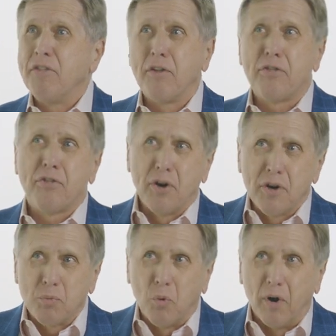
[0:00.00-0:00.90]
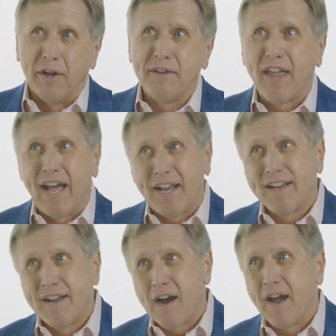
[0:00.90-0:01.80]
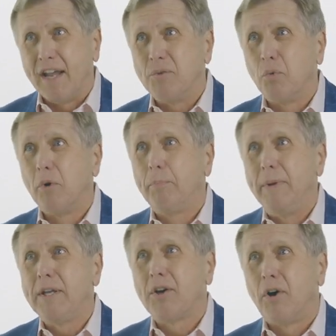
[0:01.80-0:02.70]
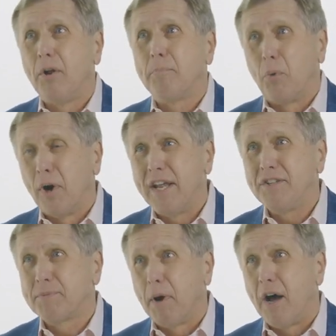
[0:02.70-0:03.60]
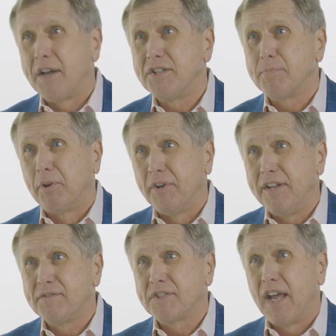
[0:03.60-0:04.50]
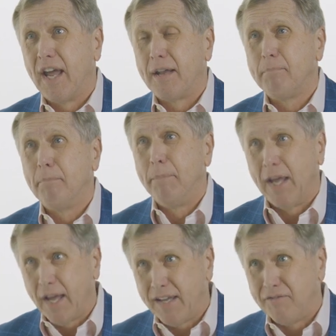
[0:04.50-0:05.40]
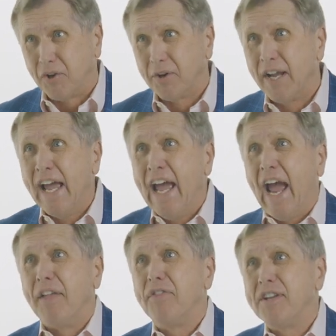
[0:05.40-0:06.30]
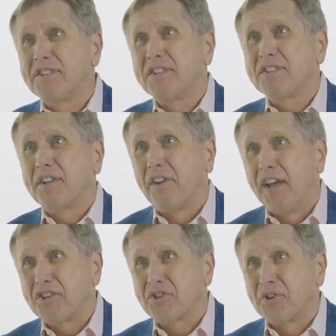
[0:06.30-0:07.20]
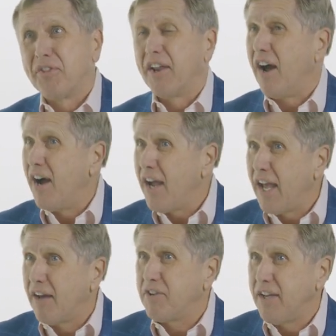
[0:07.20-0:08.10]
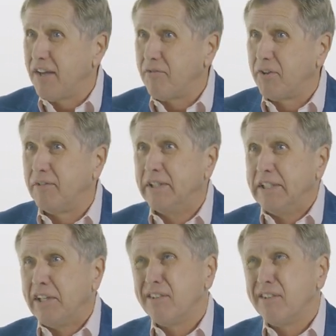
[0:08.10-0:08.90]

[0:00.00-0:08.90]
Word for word: The third one that night will be called Brains, Bodies, Beliefs, and Behavior. And this is a lecture that I have given